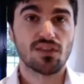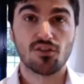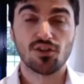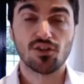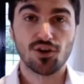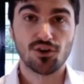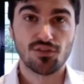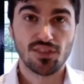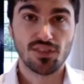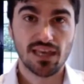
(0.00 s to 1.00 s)
Now,
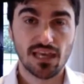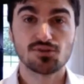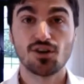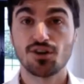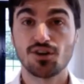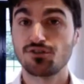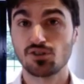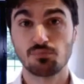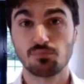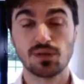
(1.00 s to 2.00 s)
the hip
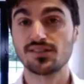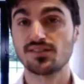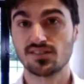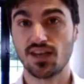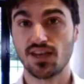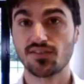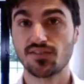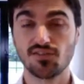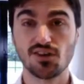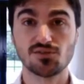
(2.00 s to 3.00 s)
surgery was a complete
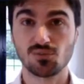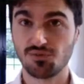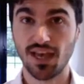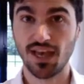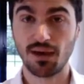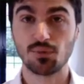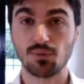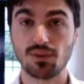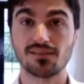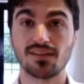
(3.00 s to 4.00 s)
success. Surgeon was really happy
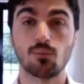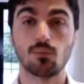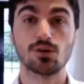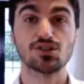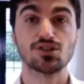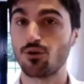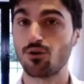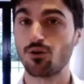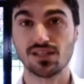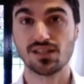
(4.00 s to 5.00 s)
with it, and when she
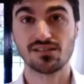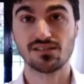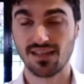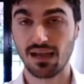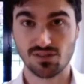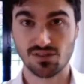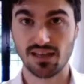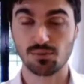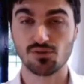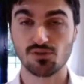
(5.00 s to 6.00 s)
fell, she didn't damage
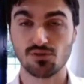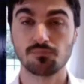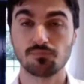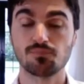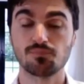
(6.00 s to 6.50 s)
that hip at all.